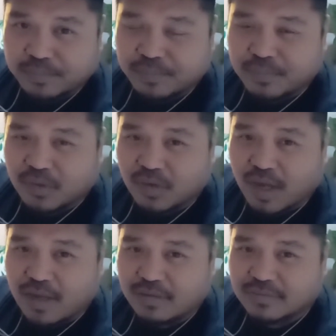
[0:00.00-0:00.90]

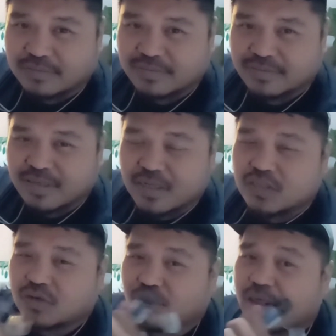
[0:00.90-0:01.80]
Okay? So
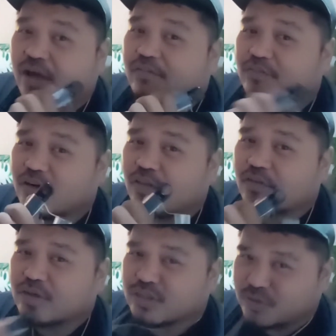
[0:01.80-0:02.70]
without further
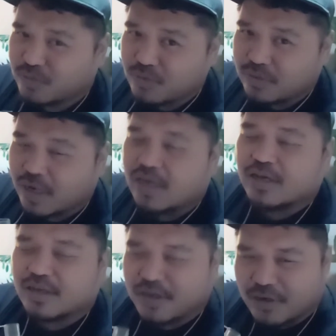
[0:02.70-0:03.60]
ado,
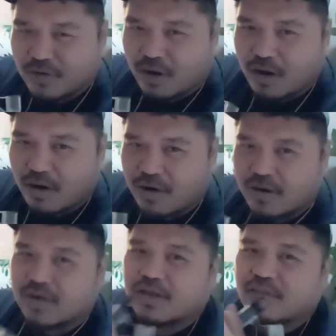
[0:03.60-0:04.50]
here are
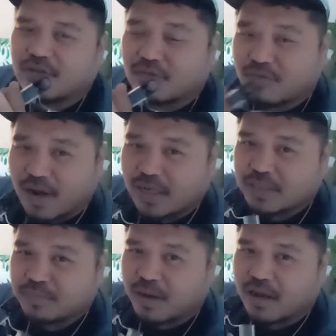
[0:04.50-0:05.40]
the RELX
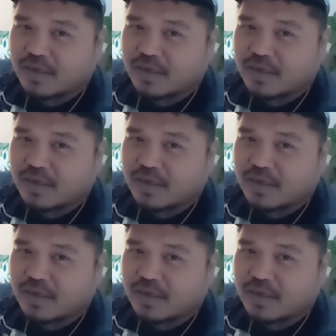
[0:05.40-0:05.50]
pod